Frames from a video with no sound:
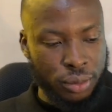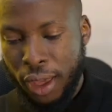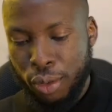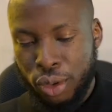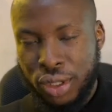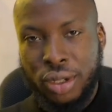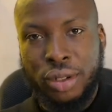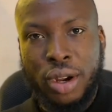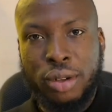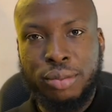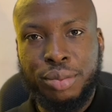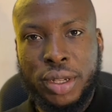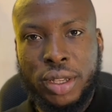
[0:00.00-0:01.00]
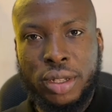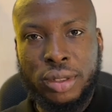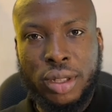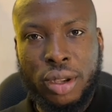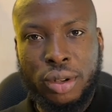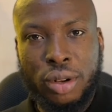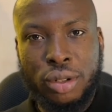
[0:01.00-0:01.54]
It was a groundbreaking
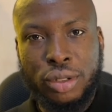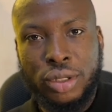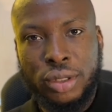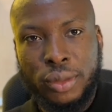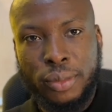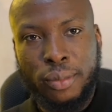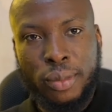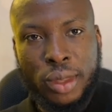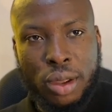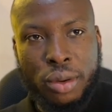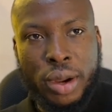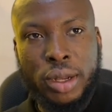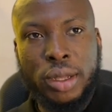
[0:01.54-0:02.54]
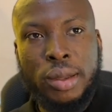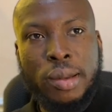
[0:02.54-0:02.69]
technology, all right.